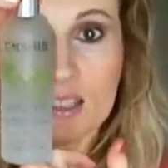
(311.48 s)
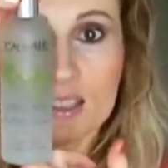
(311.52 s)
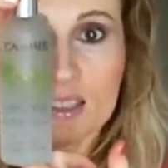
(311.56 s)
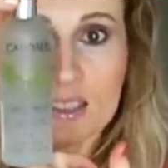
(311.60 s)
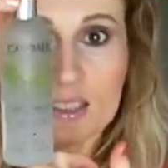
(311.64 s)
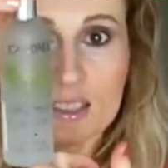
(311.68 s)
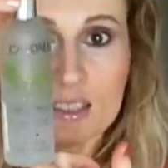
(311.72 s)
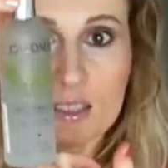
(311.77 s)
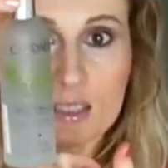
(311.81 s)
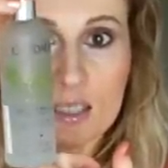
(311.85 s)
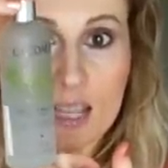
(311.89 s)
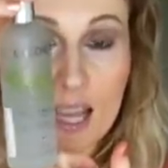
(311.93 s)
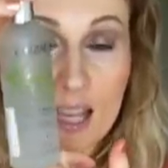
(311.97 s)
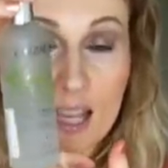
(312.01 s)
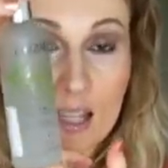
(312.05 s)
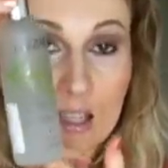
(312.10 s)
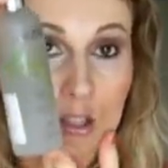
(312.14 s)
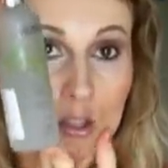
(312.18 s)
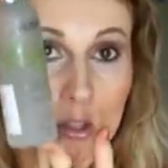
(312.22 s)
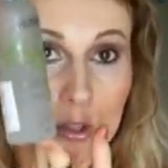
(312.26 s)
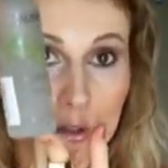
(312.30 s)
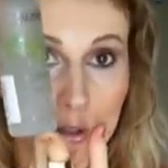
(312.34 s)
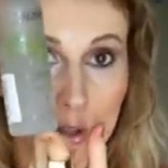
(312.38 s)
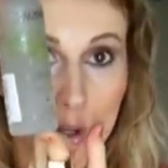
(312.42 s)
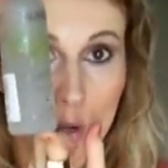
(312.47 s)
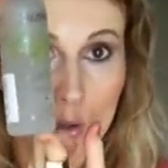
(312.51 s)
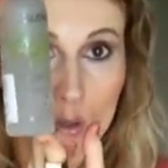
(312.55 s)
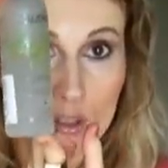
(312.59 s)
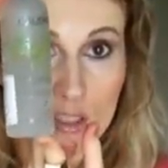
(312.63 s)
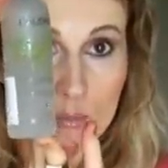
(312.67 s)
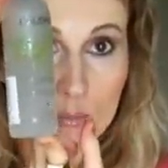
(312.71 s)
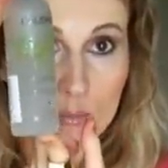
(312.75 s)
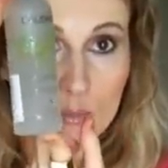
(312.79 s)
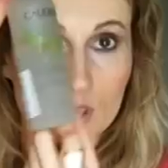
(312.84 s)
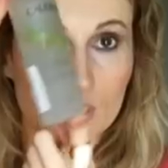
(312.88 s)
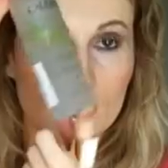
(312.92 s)
mint and
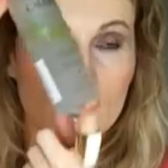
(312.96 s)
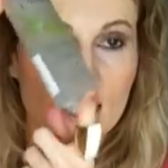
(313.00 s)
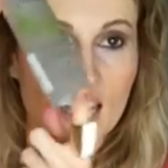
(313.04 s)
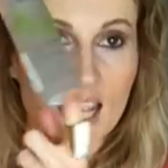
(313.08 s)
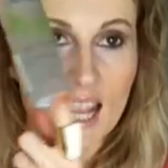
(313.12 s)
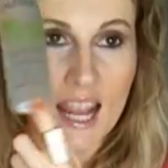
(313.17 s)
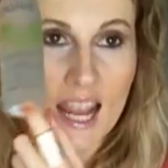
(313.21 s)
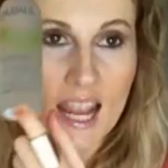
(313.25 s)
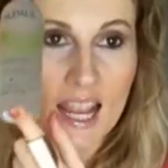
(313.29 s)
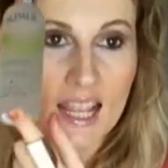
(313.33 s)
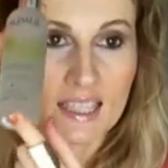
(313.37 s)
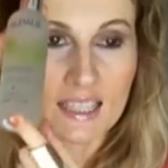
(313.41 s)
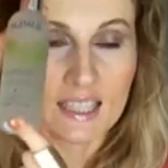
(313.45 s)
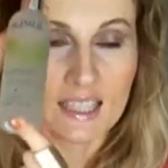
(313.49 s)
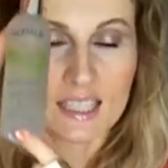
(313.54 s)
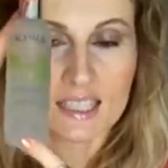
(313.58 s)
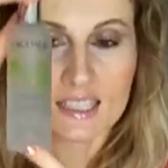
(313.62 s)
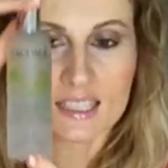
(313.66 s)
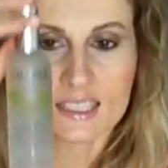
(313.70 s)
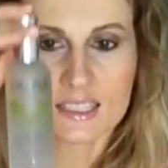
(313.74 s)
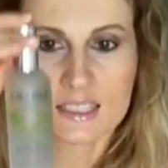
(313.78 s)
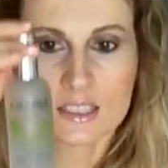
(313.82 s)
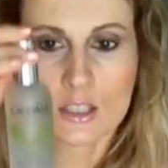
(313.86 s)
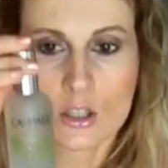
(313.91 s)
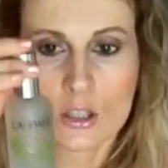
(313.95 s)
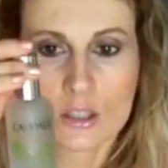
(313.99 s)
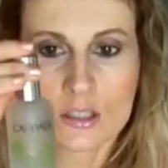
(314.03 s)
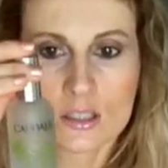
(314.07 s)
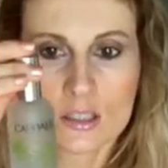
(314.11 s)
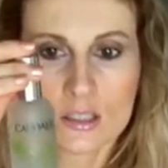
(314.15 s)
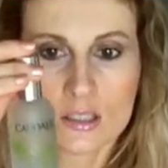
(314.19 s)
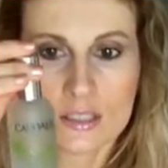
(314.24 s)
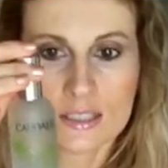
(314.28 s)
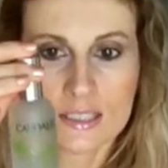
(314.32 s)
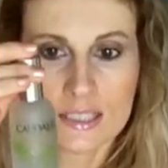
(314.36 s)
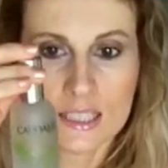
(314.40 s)
rosemary, and it has
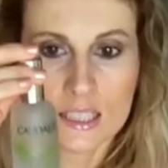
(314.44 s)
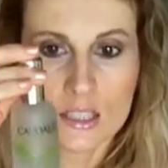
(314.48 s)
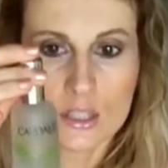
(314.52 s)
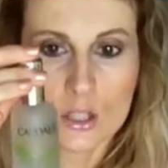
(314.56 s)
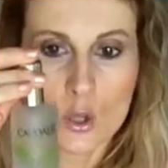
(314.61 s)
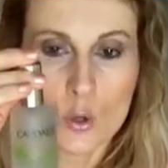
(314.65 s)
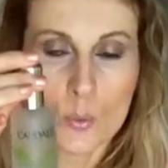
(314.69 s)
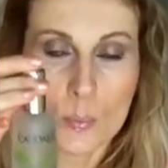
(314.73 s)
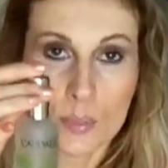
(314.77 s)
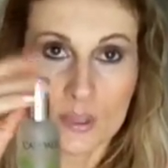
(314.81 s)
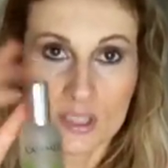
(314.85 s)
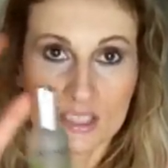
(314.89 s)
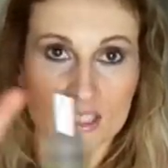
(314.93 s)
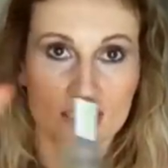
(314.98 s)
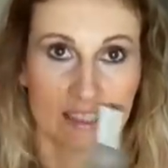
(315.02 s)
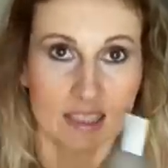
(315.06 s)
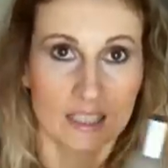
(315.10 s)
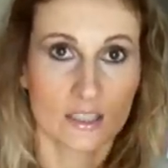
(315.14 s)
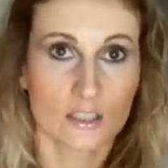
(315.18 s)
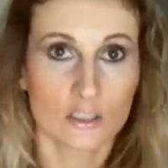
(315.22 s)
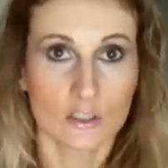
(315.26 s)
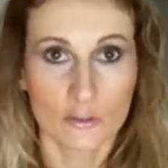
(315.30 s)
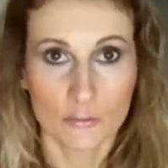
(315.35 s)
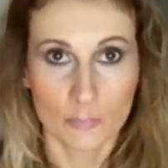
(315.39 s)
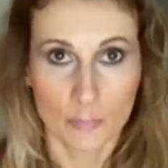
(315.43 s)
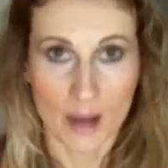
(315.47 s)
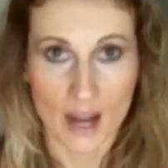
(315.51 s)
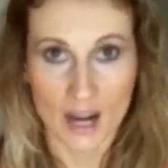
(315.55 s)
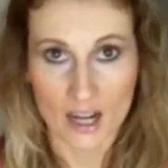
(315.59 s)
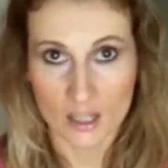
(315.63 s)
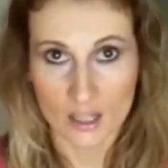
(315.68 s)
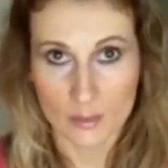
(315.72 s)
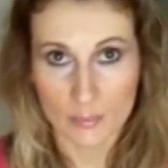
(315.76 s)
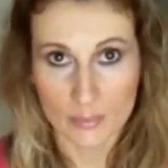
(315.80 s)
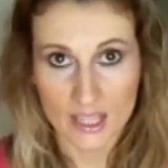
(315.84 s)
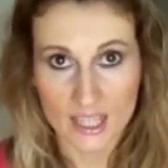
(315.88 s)
got zero percent of
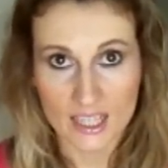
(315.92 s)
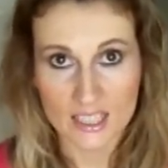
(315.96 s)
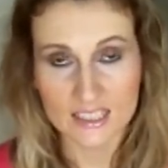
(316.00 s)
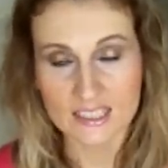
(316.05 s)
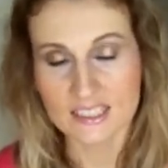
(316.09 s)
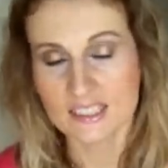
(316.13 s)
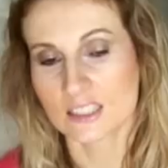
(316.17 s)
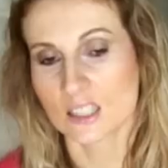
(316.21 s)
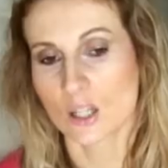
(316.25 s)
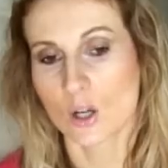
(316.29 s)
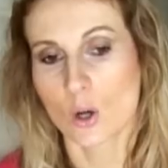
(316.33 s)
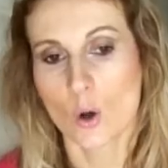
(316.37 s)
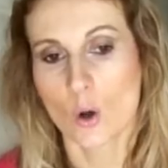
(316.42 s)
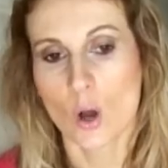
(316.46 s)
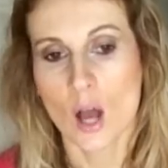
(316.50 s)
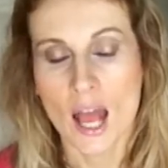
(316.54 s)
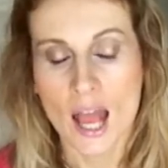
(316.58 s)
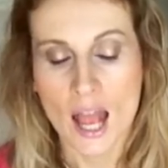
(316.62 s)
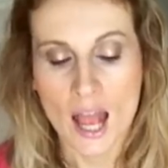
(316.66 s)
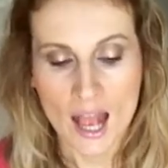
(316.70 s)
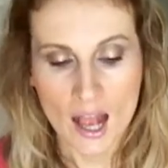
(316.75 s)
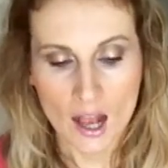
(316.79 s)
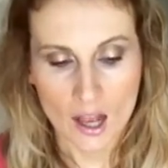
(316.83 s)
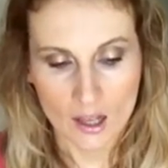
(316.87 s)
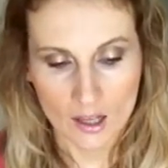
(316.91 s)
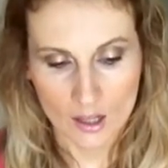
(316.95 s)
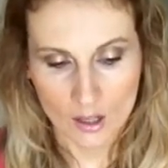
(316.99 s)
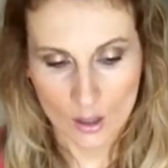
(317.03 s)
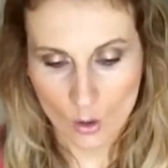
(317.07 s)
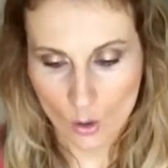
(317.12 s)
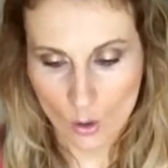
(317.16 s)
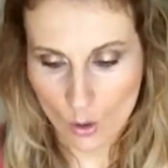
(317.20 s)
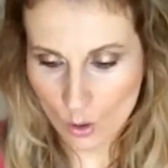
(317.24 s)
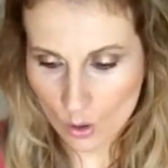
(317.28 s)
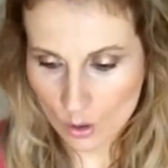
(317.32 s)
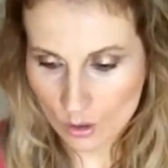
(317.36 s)
parabens, so uh,
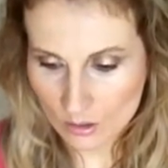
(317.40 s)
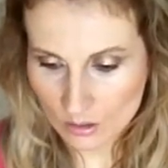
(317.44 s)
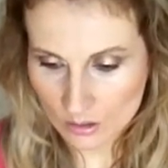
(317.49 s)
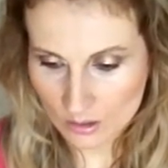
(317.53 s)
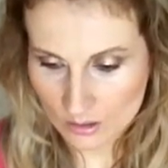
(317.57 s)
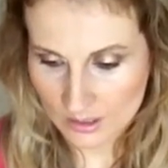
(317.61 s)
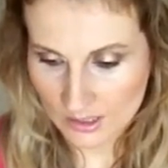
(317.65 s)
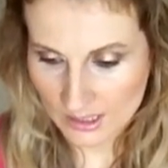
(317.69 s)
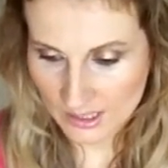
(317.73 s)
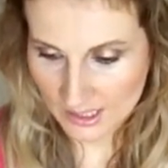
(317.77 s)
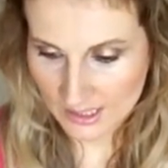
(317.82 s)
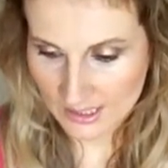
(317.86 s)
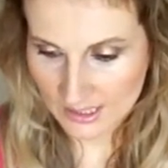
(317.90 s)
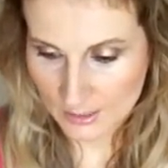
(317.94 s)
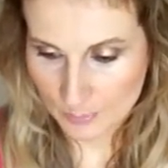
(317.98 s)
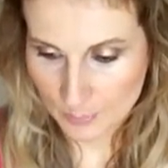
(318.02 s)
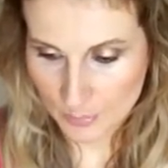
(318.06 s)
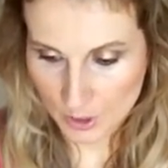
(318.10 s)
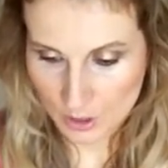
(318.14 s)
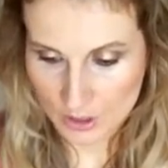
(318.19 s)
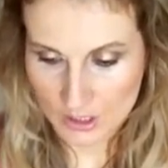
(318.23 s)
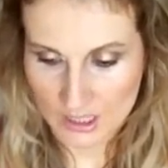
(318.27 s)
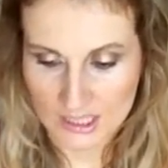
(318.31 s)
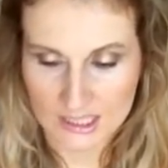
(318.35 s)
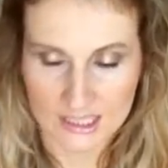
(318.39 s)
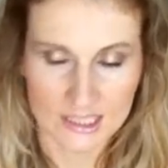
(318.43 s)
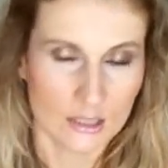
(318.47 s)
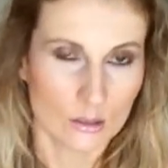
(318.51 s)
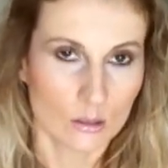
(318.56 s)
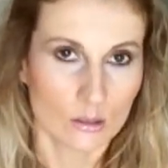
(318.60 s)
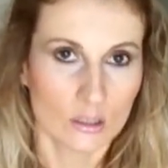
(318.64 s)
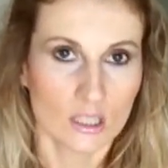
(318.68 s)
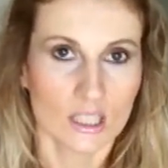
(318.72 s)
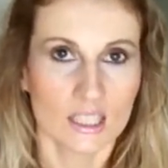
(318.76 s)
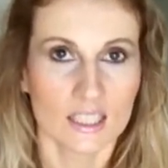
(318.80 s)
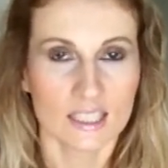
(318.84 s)
all these products
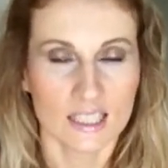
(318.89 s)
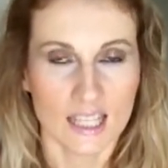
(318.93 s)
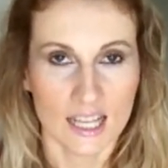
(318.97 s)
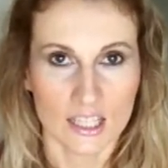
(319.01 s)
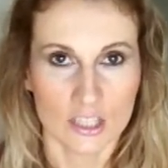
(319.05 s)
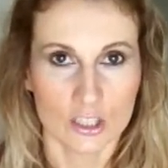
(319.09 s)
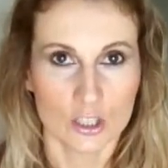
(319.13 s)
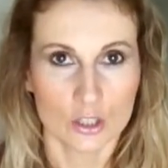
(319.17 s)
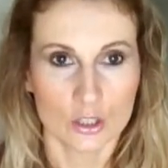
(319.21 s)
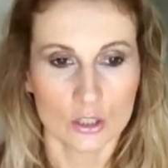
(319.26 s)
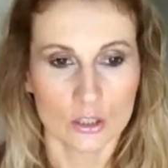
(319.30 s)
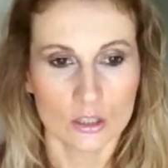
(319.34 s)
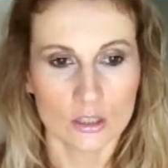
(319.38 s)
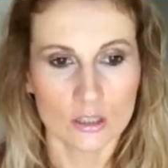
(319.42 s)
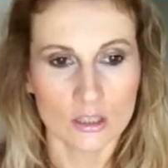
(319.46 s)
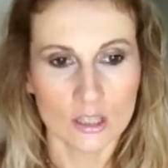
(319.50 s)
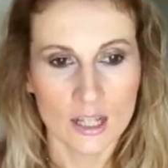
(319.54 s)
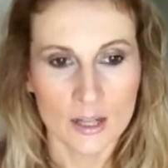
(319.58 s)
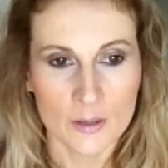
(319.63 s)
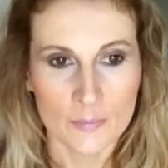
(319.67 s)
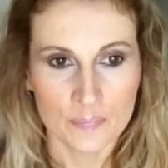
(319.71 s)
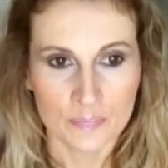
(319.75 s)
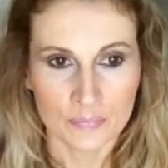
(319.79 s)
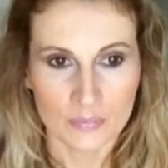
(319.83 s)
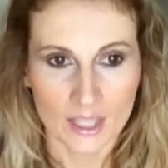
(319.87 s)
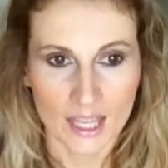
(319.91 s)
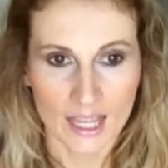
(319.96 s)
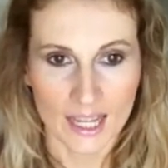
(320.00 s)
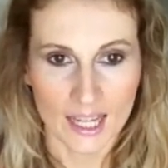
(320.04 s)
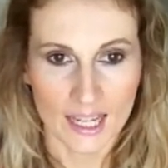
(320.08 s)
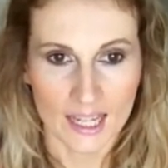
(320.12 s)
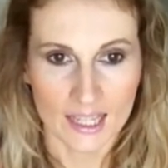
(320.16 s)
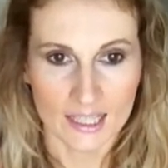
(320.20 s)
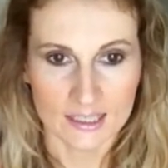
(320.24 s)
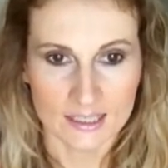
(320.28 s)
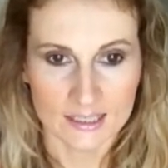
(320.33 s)
are really natural
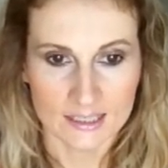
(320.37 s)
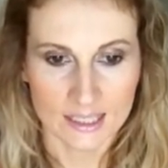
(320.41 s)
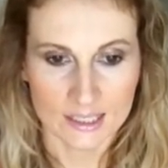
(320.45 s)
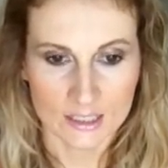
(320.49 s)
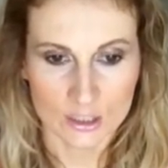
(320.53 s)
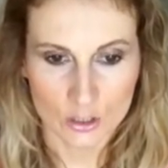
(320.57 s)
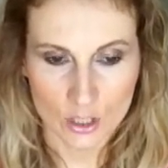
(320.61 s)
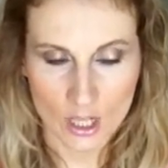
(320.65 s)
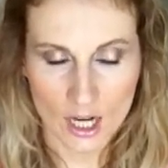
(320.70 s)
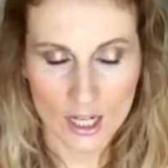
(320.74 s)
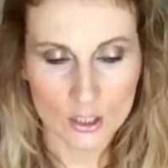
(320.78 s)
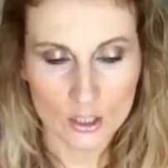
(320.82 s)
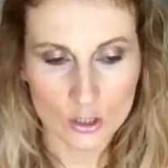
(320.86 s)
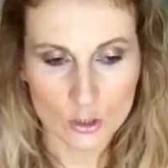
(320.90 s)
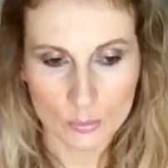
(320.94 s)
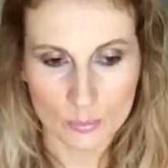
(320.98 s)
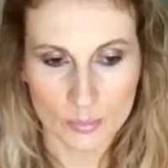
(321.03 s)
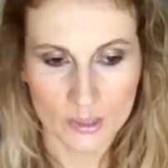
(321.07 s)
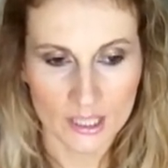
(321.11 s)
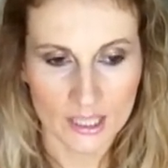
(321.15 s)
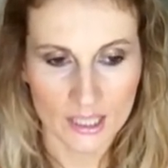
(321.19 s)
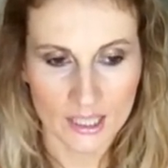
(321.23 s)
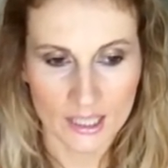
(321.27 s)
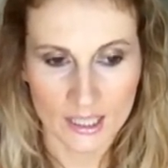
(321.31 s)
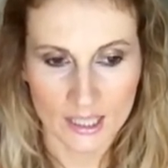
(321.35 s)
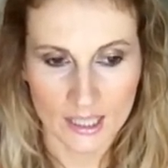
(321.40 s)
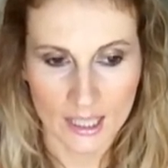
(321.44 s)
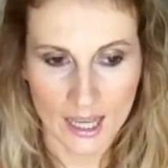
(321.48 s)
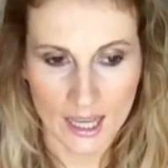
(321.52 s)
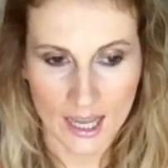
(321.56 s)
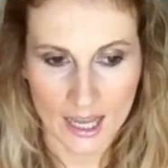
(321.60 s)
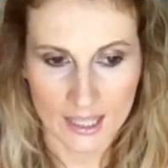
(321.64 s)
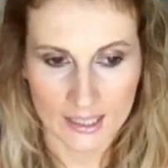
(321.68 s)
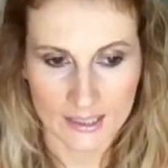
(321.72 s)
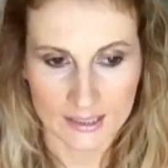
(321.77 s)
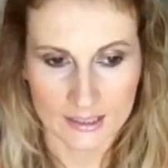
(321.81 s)
and they try to
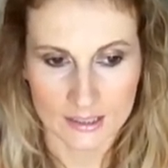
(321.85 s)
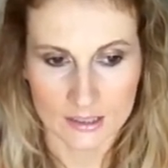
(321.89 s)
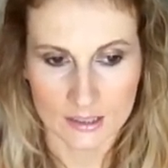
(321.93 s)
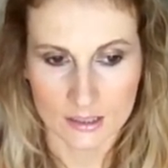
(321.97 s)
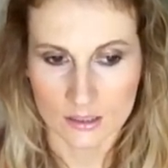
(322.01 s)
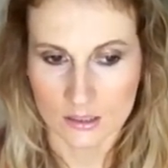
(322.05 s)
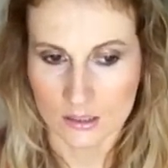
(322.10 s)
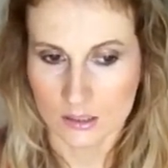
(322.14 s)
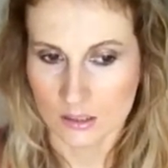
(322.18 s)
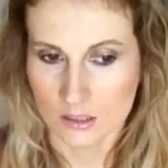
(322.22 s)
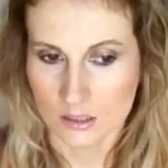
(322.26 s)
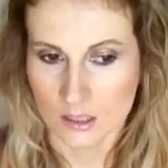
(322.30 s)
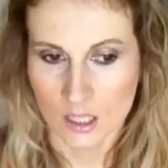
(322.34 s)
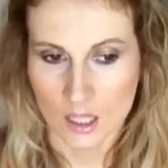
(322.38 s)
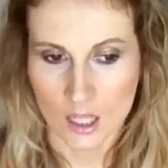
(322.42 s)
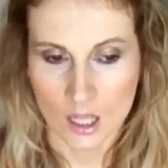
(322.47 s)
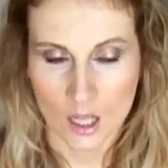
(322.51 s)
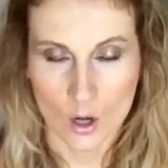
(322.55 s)
be as uh,